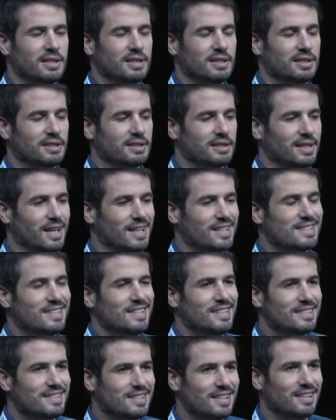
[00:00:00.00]
As
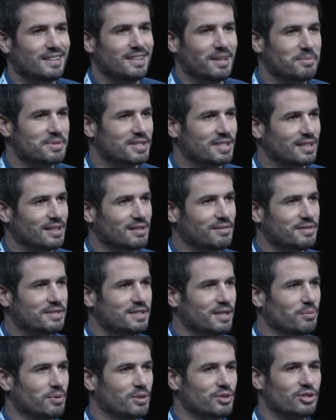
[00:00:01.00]
they say themselves,
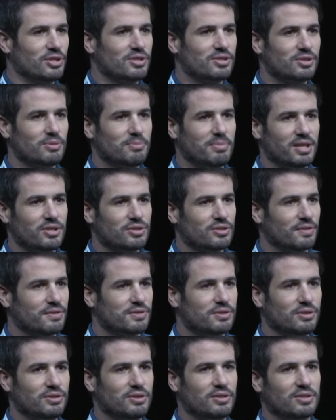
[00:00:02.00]
they were just a bunch of
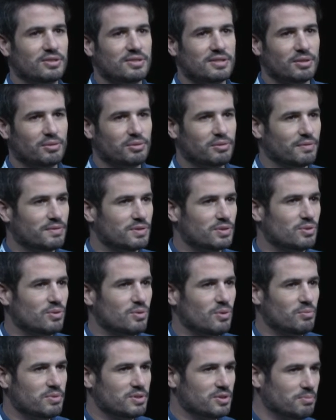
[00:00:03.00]
students out of
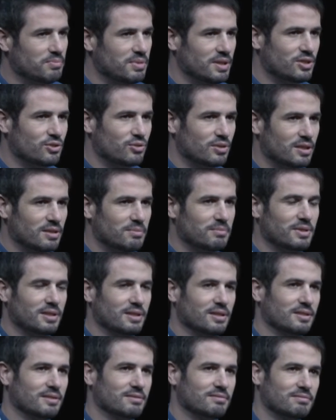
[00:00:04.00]
school with a big dream,
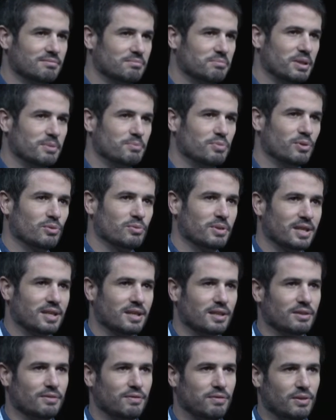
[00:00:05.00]
and people were
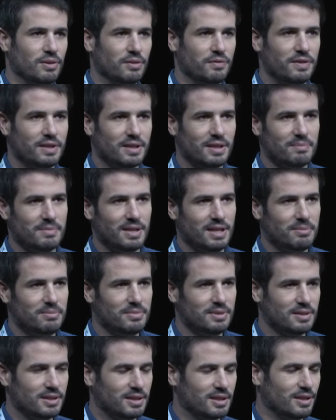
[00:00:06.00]
kind of laughing at
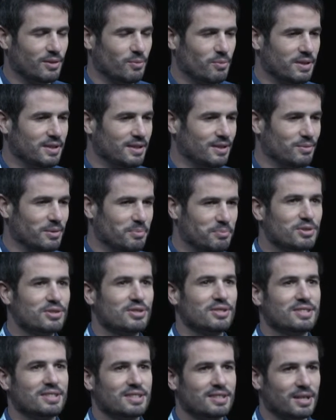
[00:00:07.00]
them when they were
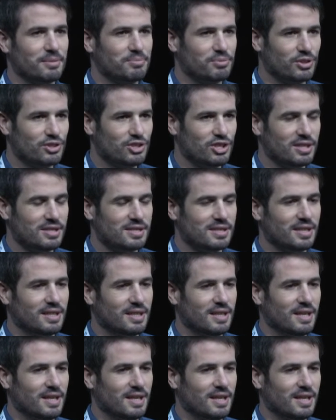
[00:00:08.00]
presenting their project.